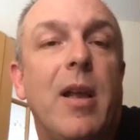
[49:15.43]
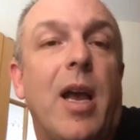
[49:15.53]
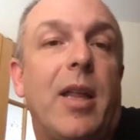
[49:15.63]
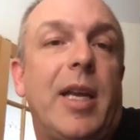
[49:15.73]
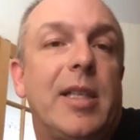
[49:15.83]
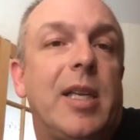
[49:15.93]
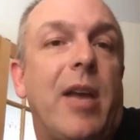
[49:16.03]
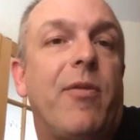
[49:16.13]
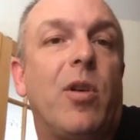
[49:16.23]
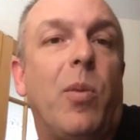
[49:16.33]
I think it's
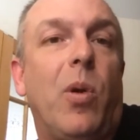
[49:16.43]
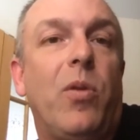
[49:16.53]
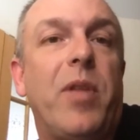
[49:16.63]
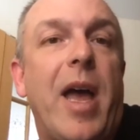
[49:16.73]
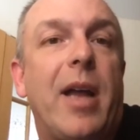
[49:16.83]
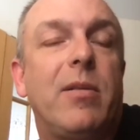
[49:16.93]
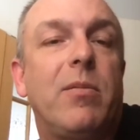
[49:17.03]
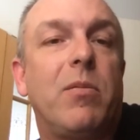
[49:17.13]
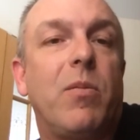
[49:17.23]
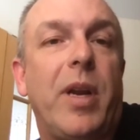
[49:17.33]
inevitable that
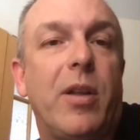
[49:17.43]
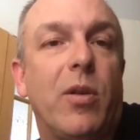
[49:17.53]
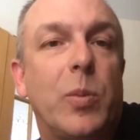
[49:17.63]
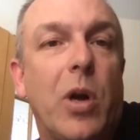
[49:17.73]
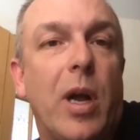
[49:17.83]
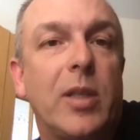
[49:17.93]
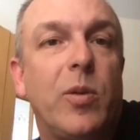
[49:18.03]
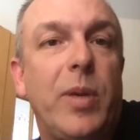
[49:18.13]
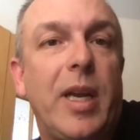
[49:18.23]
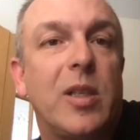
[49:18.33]
many of those products would
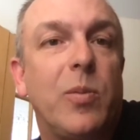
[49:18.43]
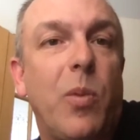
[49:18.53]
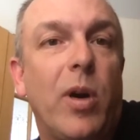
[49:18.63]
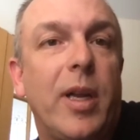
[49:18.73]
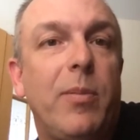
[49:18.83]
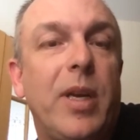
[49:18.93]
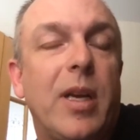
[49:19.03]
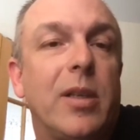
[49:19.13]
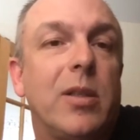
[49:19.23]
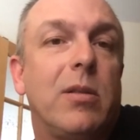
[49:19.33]
be exported
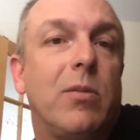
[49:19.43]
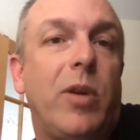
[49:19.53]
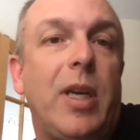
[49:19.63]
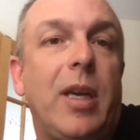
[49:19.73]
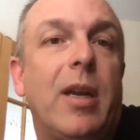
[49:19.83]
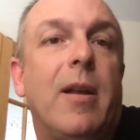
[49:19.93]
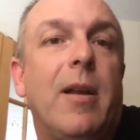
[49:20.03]
because we,